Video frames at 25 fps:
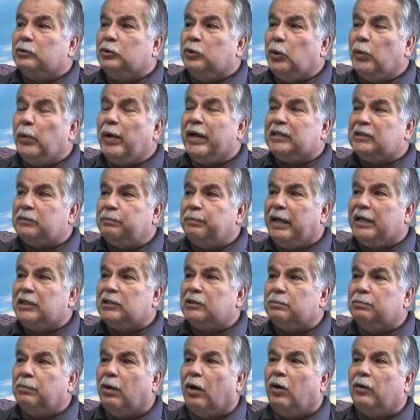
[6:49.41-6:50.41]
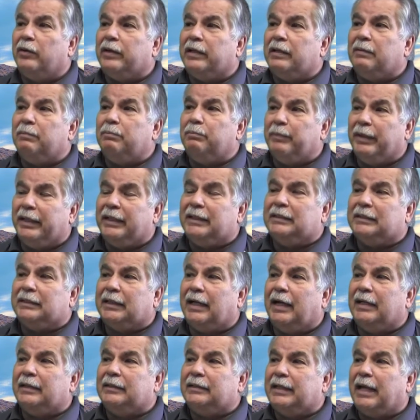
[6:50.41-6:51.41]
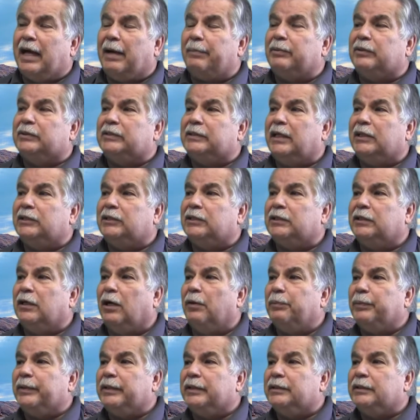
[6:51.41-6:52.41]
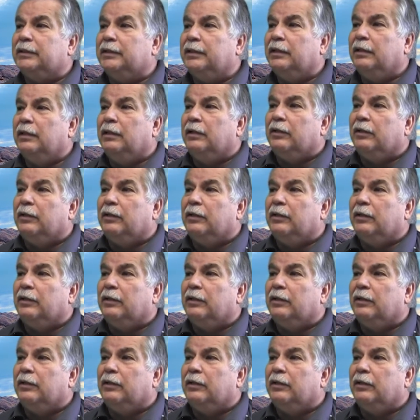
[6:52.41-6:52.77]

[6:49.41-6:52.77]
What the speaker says: U.S.-based small and mid-sized capitalization companies.